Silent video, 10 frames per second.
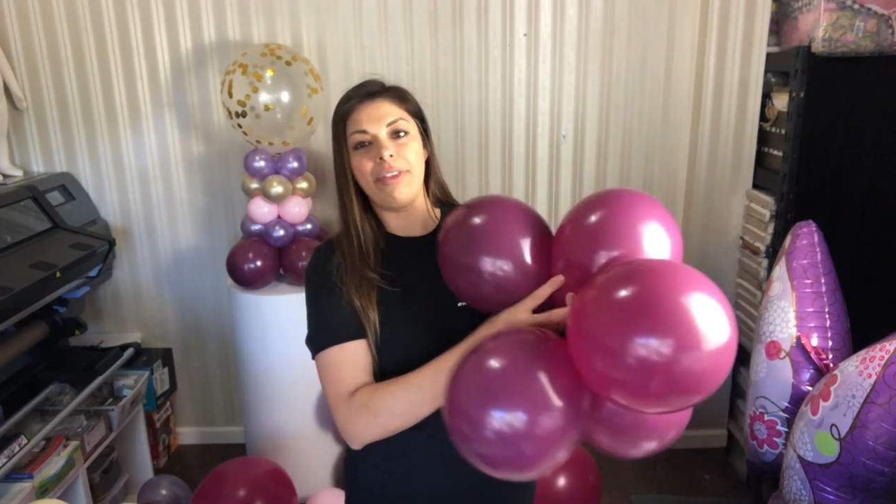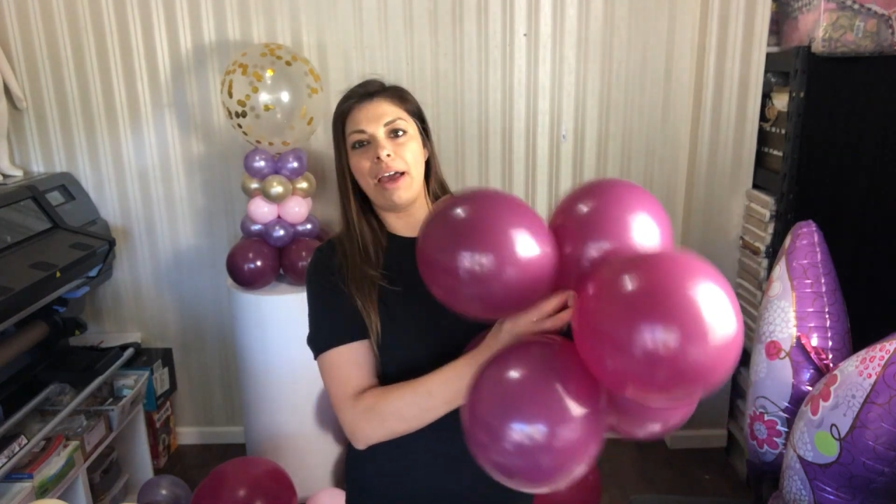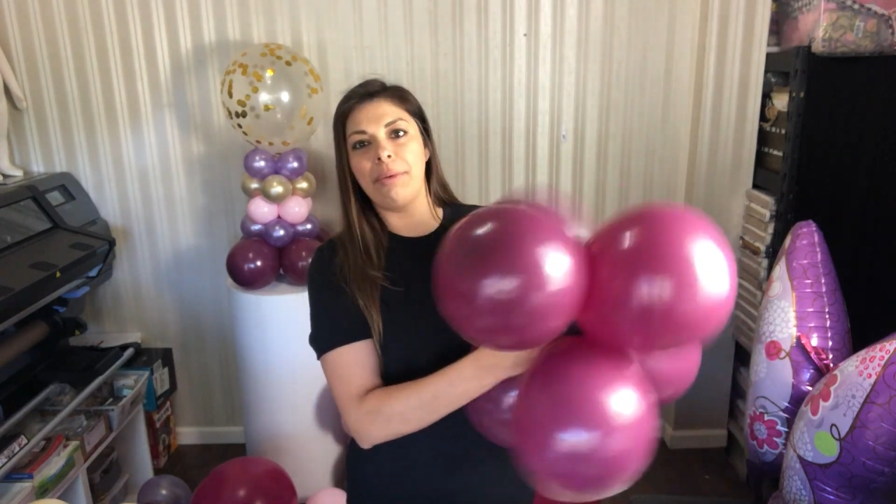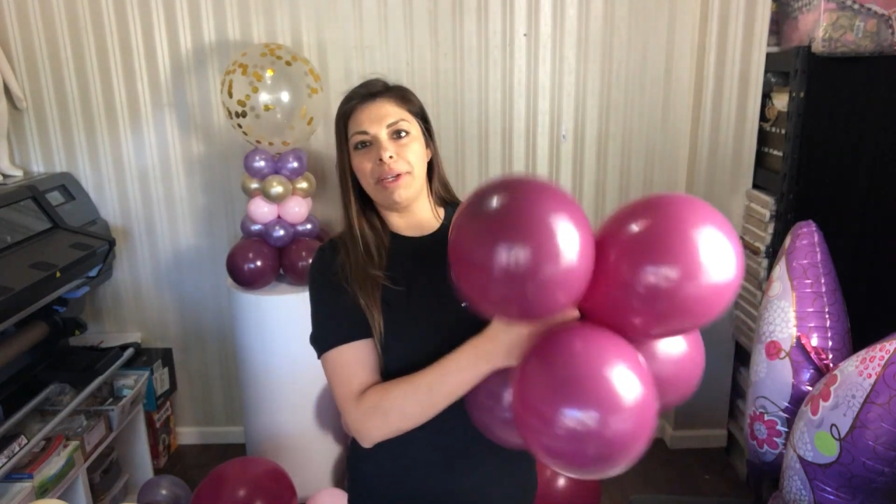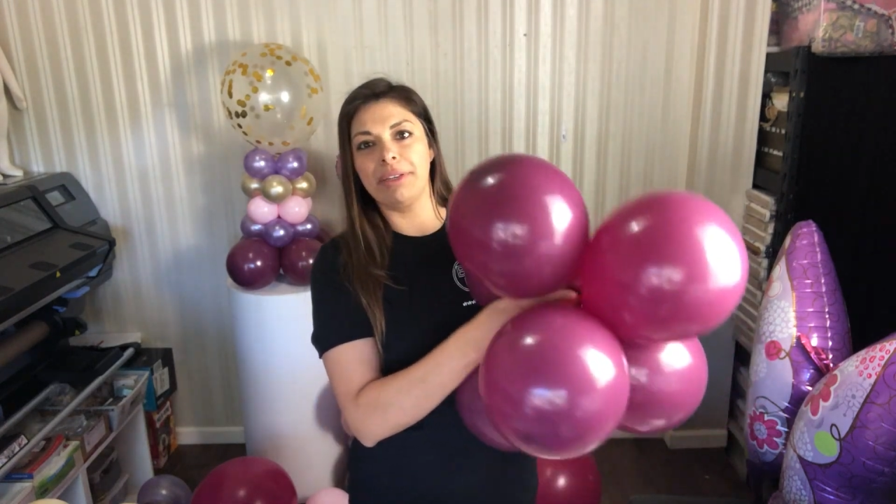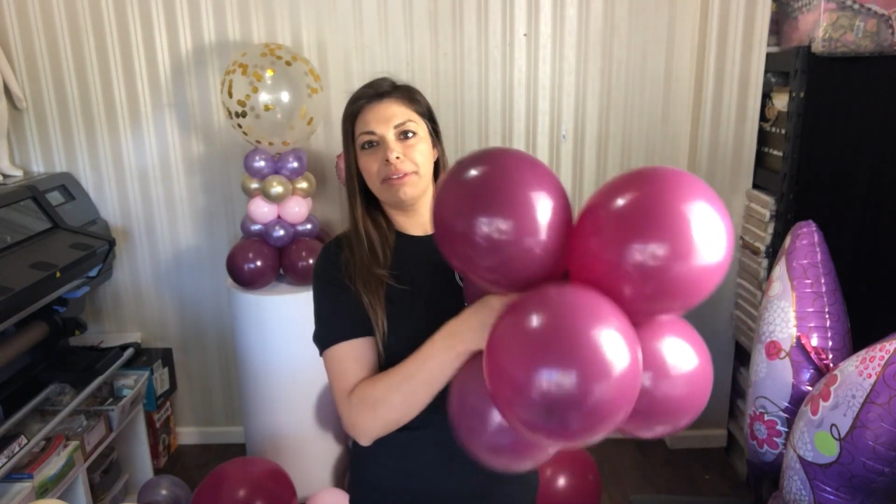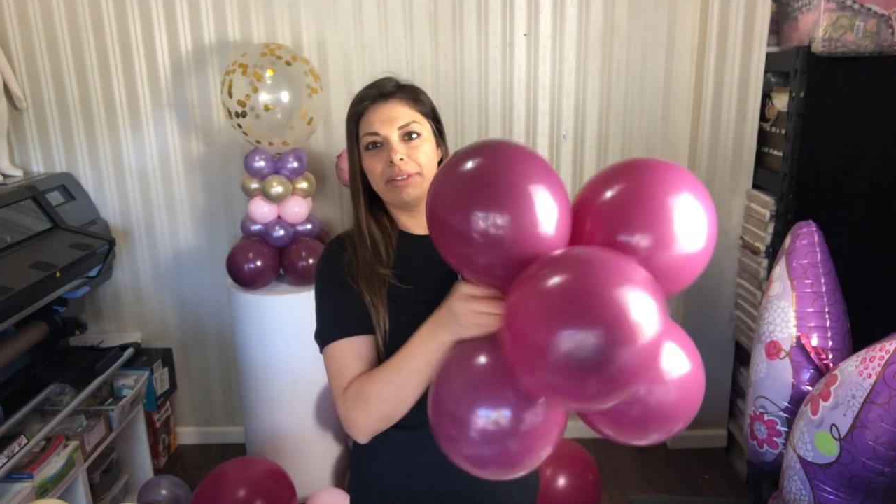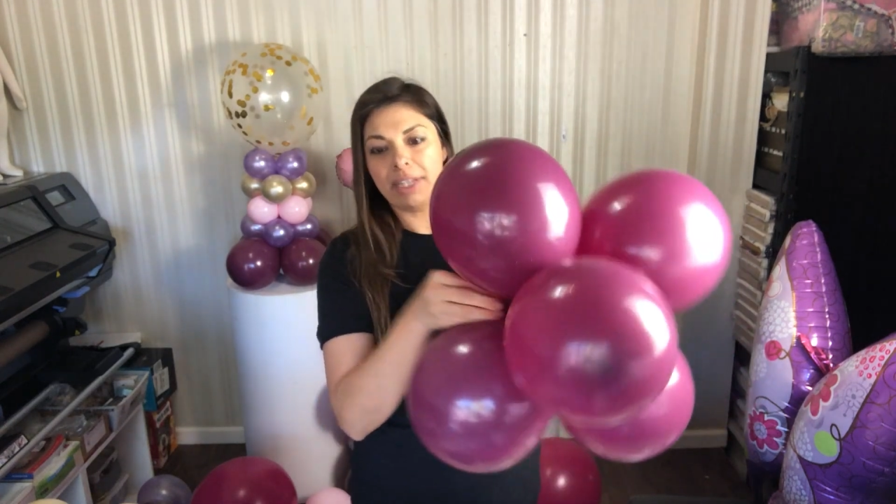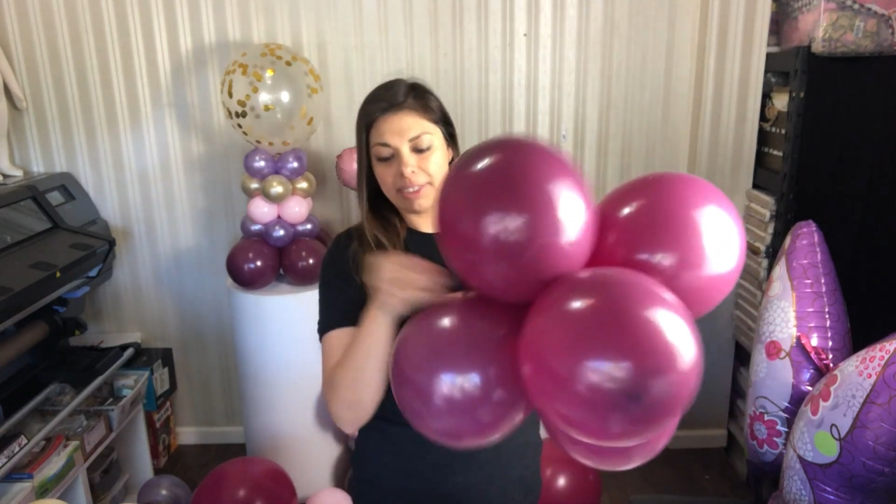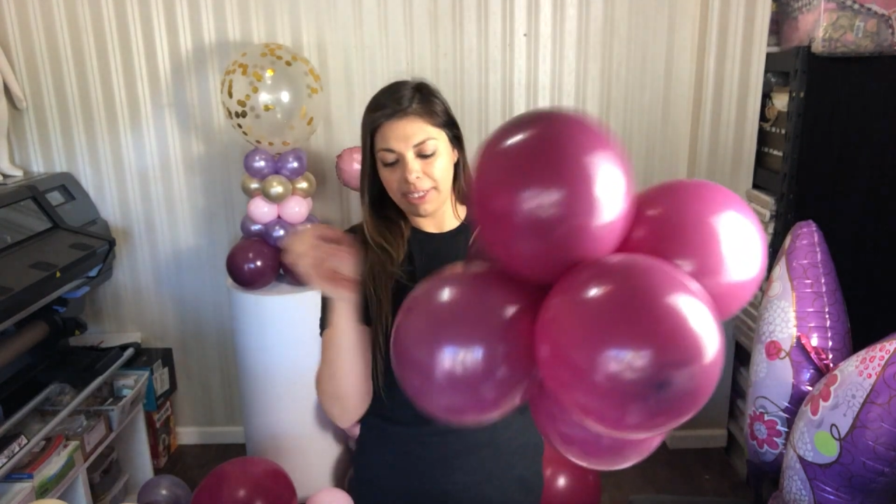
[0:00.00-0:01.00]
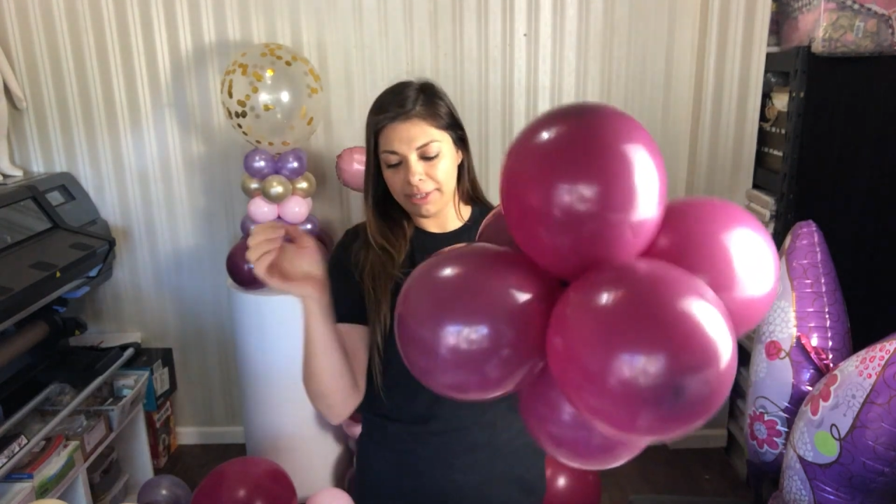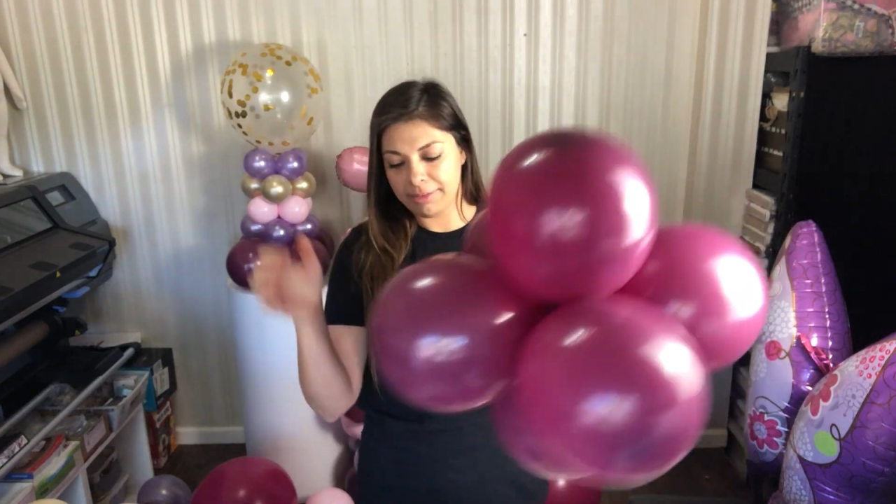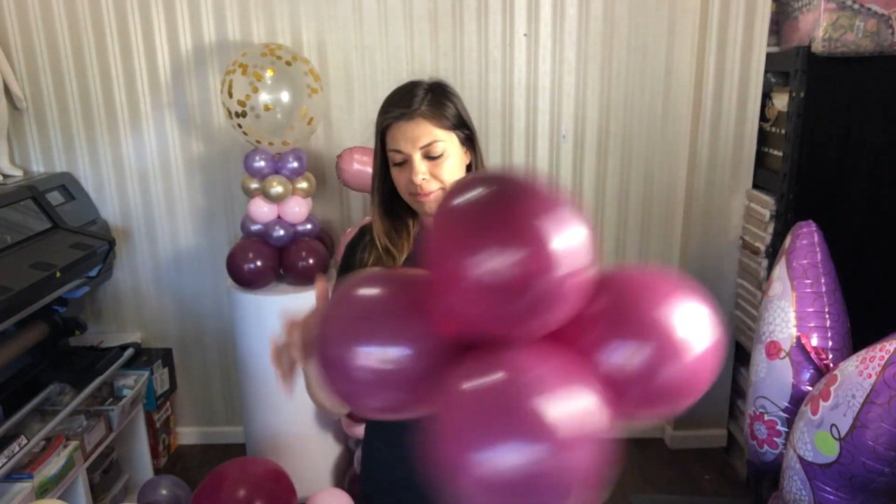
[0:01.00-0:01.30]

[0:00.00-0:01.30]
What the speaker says: that one. That's it.